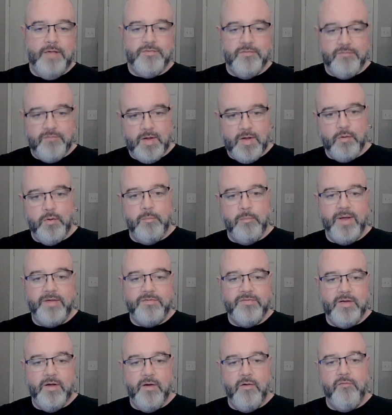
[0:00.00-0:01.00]
as a veteran
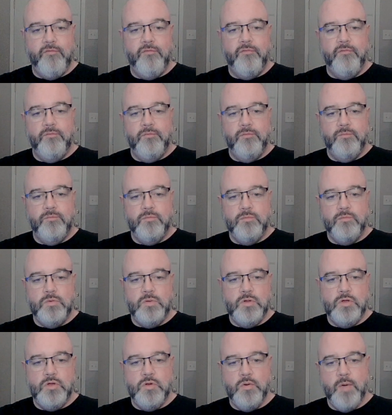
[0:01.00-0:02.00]
myself,
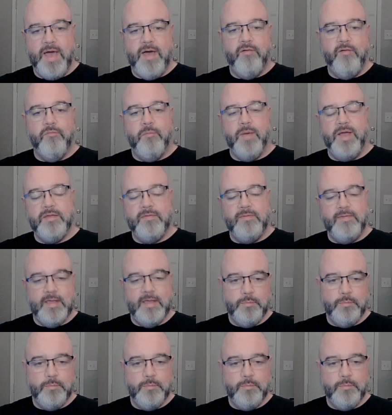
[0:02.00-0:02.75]
you have my